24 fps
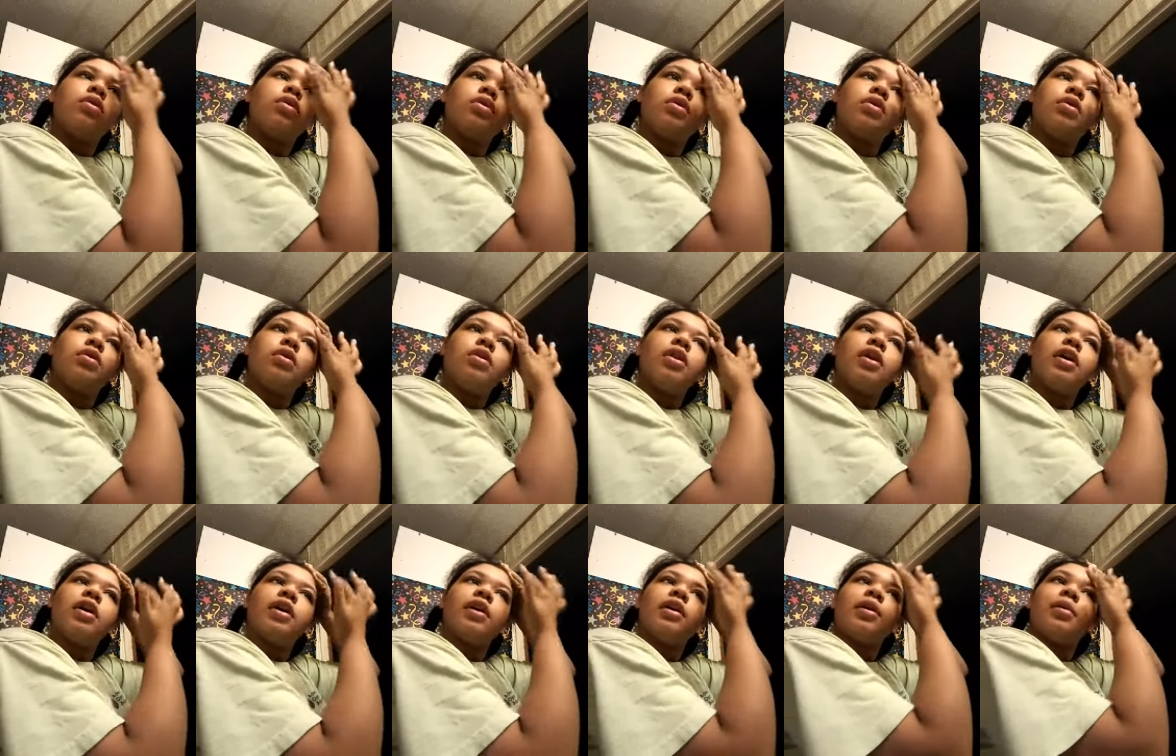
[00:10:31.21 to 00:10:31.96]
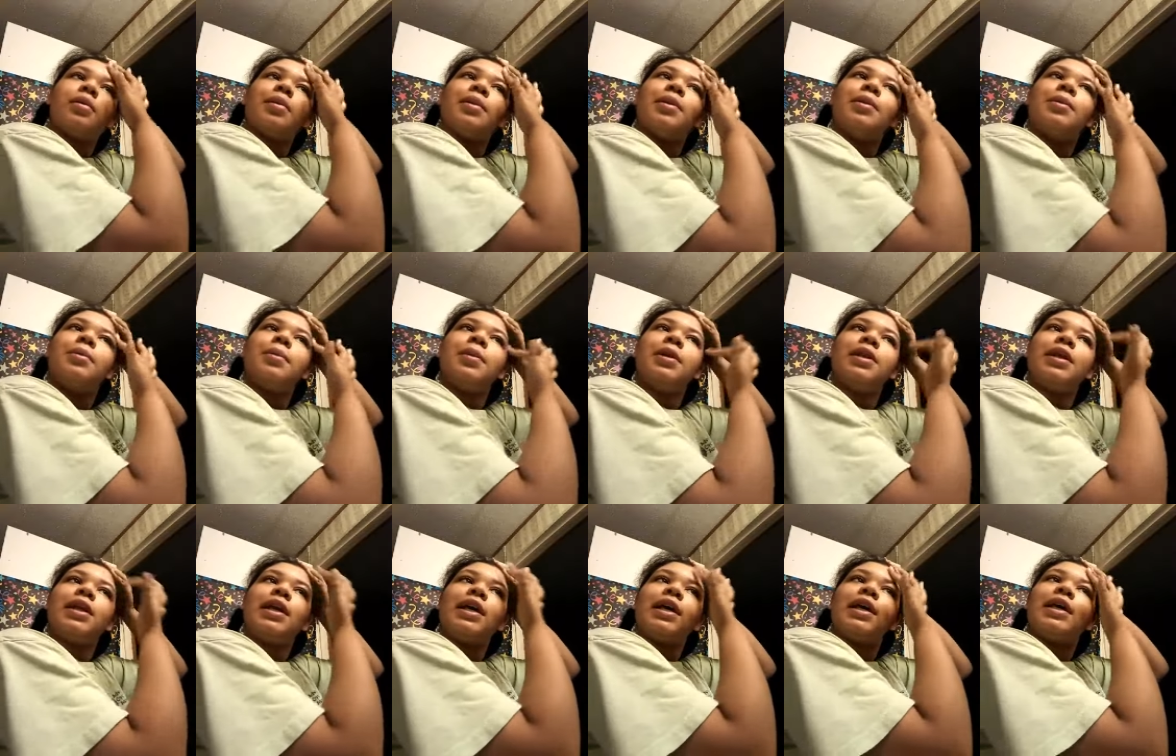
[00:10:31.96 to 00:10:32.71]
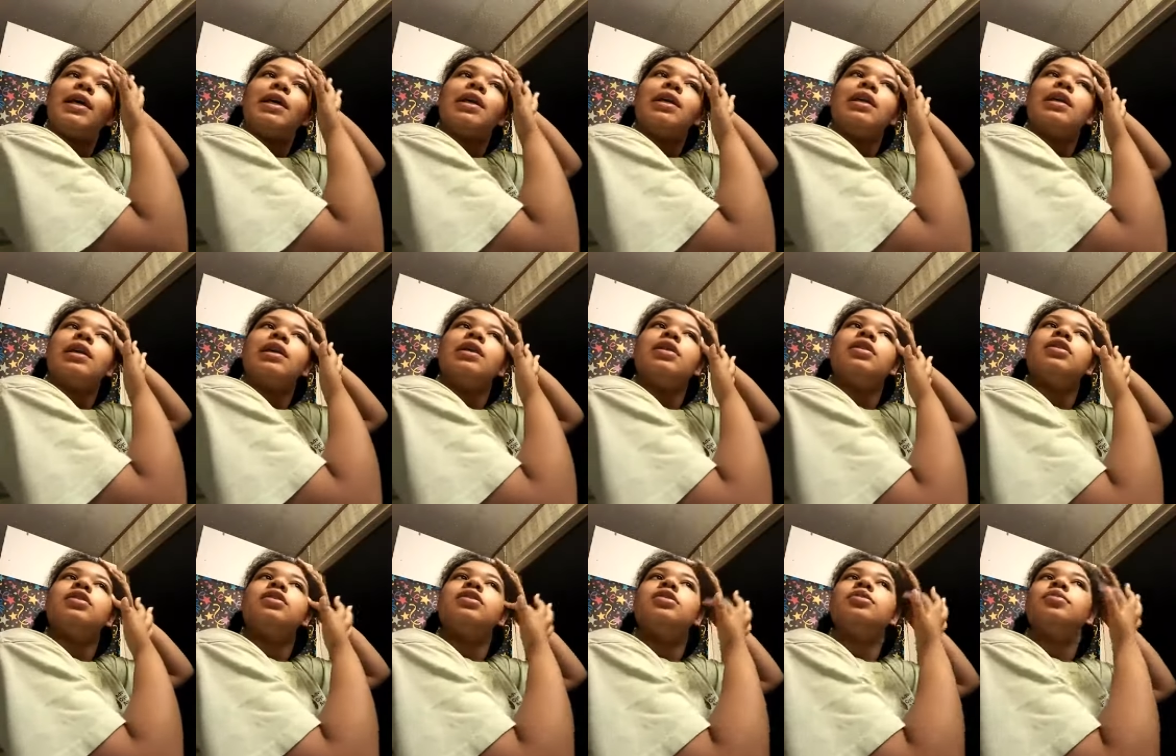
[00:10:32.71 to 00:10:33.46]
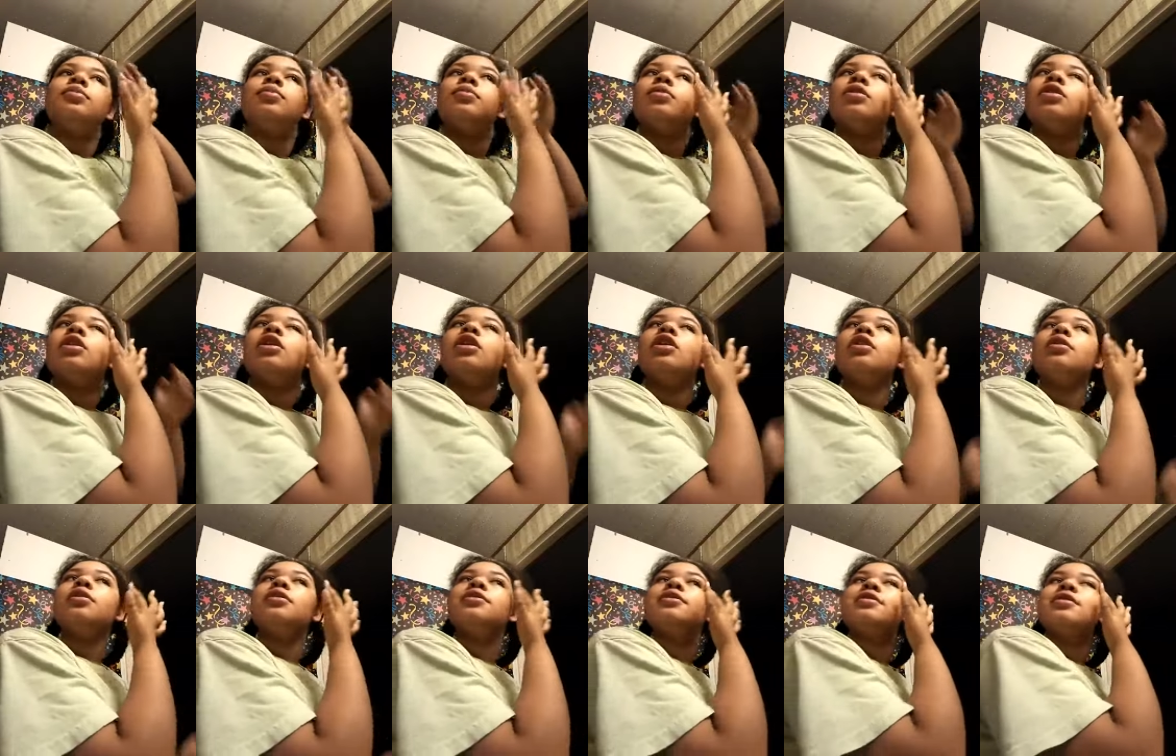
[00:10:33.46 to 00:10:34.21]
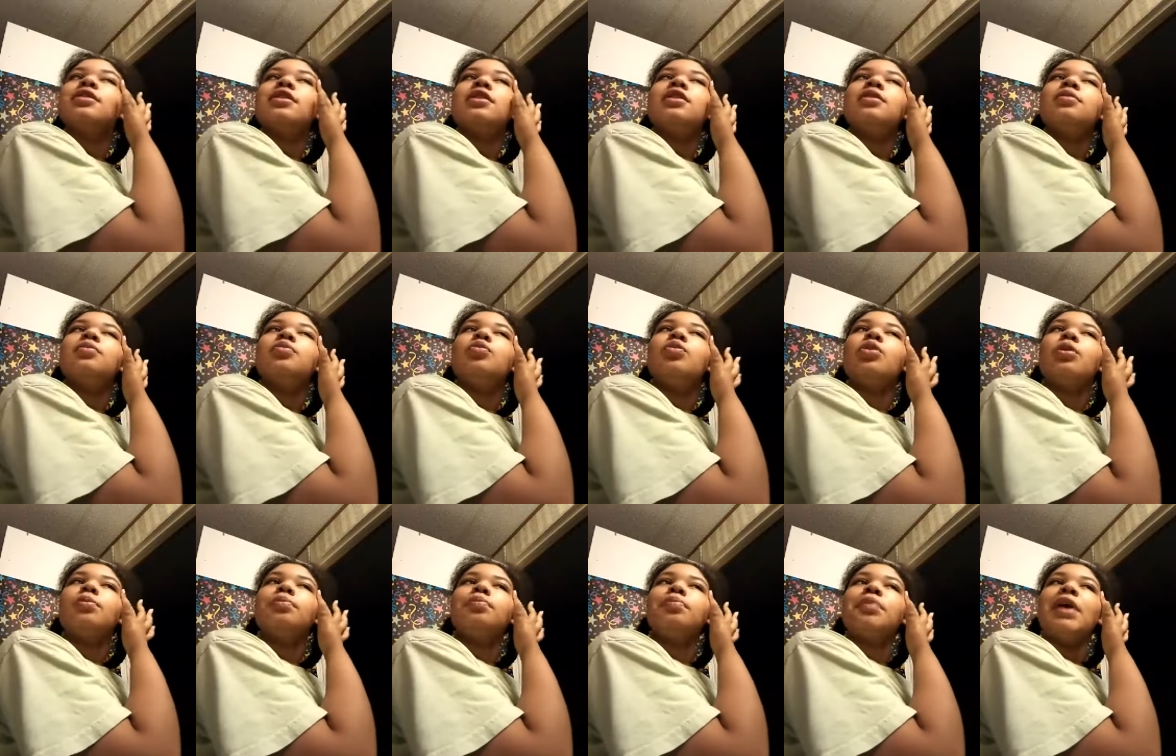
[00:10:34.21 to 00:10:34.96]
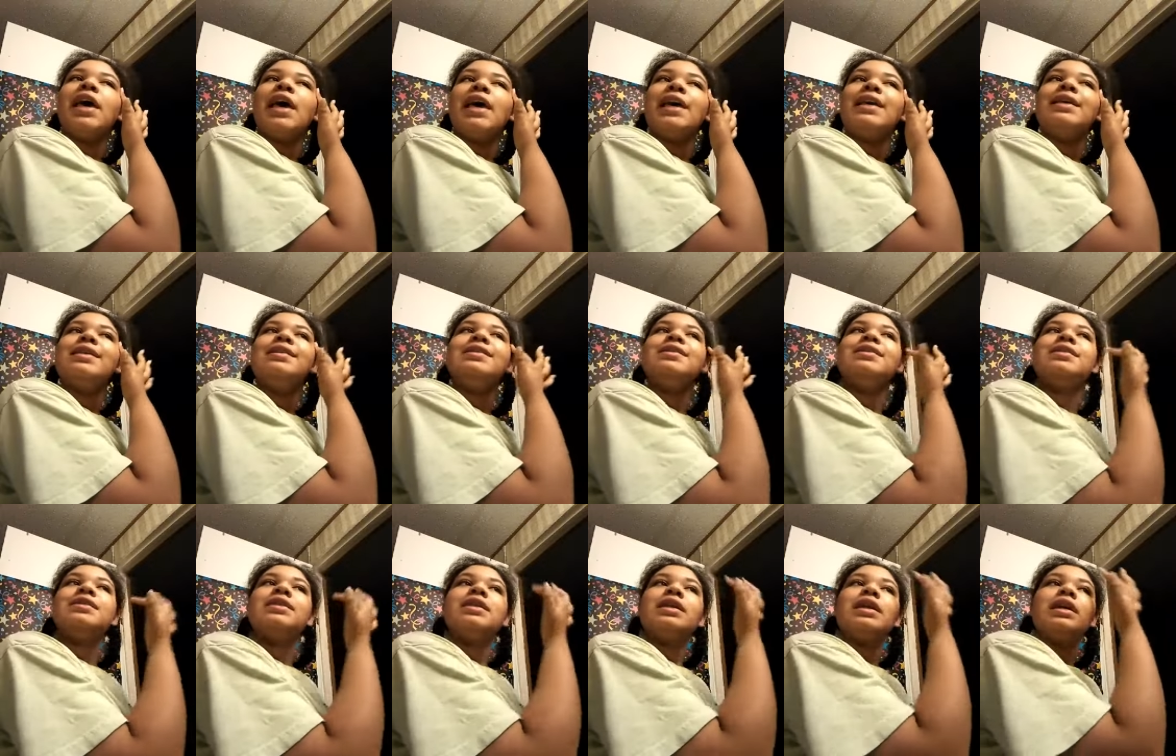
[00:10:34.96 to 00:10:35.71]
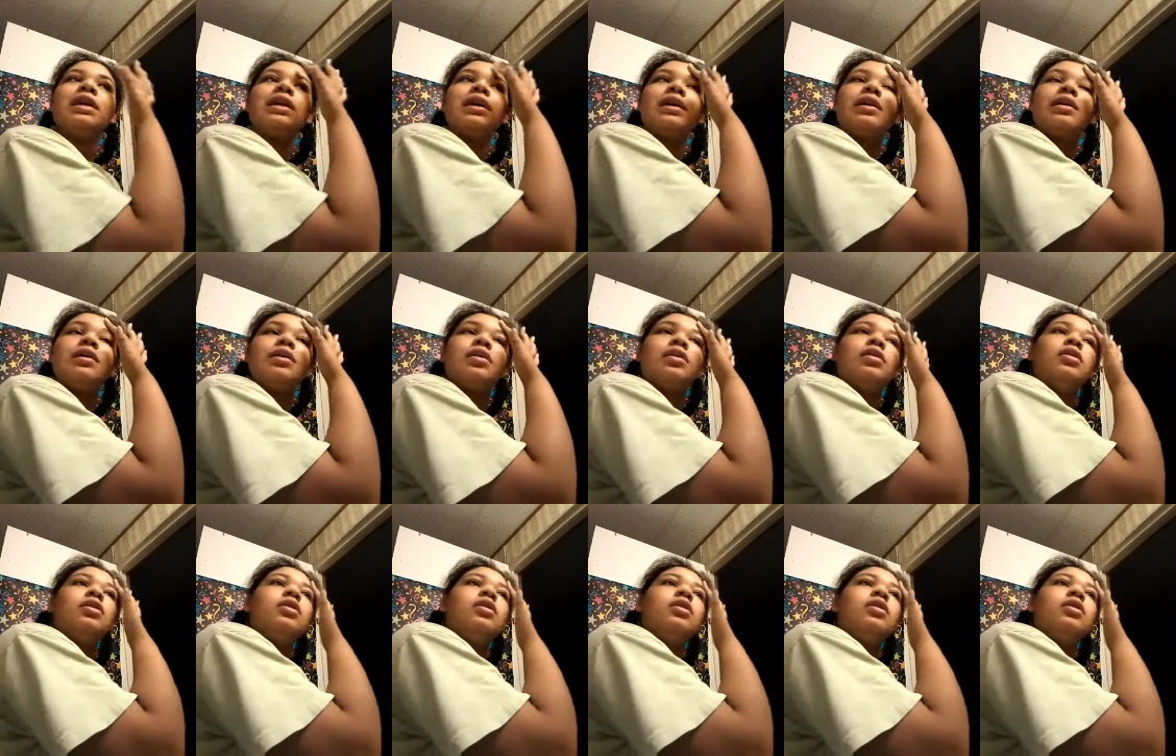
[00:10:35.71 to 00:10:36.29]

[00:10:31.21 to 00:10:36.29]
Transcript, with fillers: To like blend. Uh, it's like more pasty.